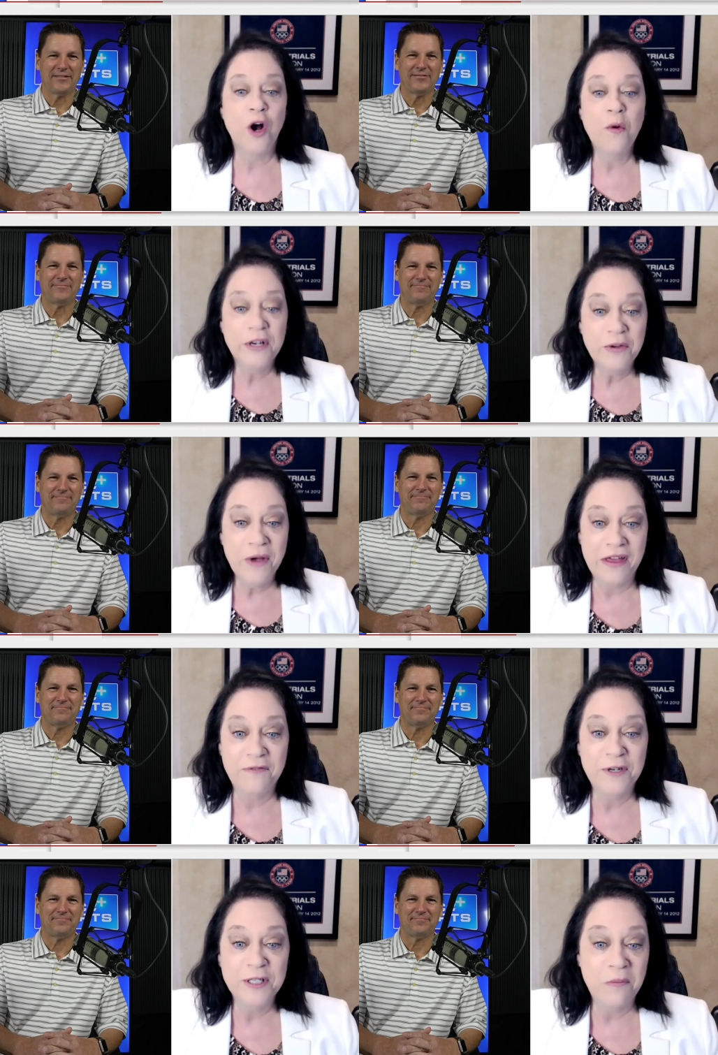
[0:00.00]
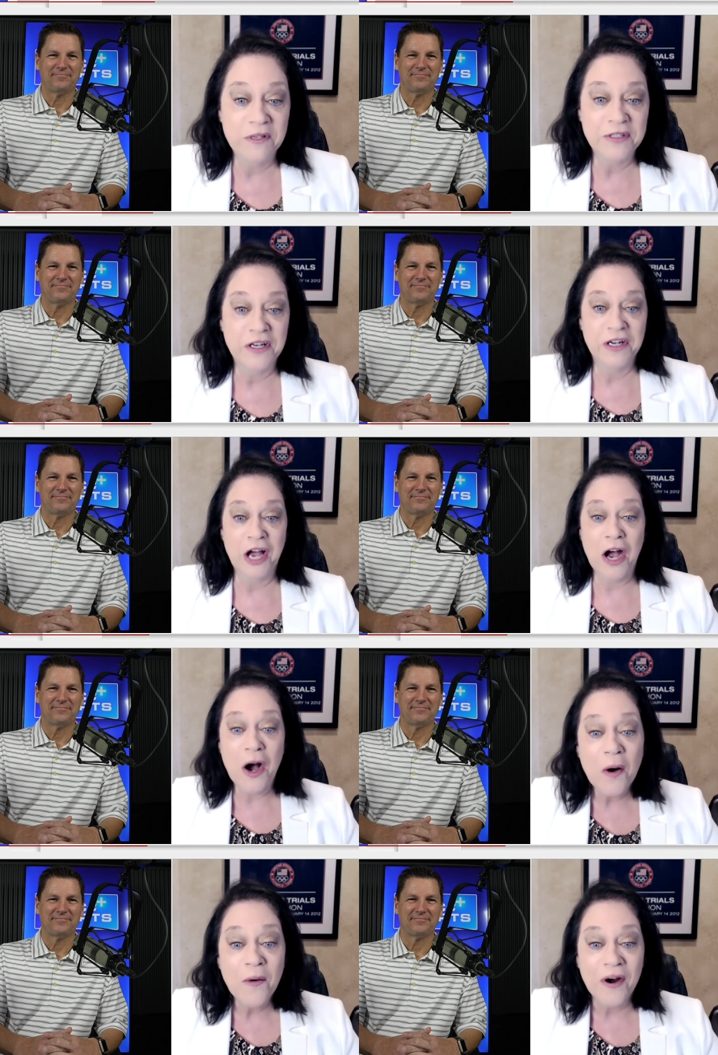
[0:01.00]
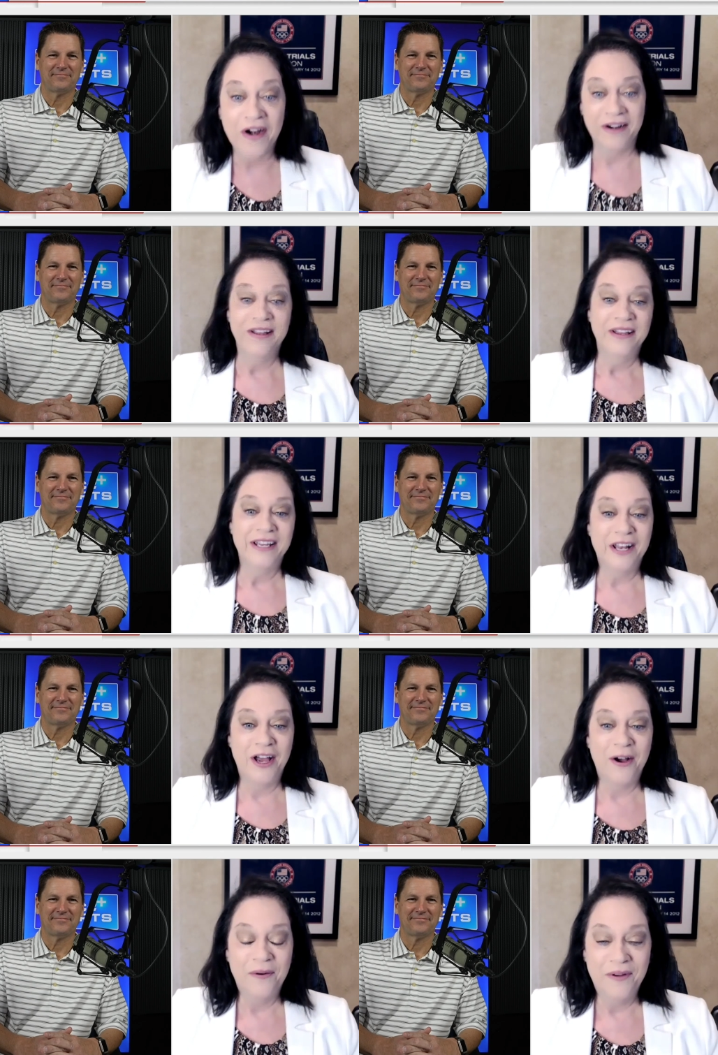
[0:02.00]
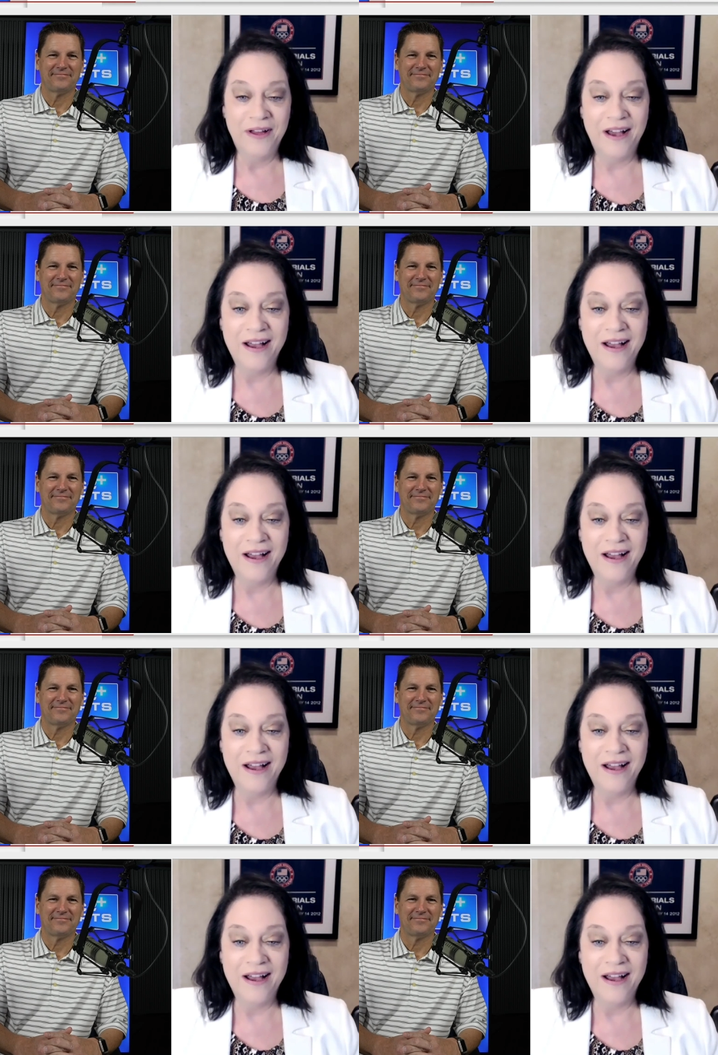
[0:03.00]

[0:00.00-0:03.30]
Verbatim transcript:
Speaker 1: no one knew how that first one was going to go, or you know.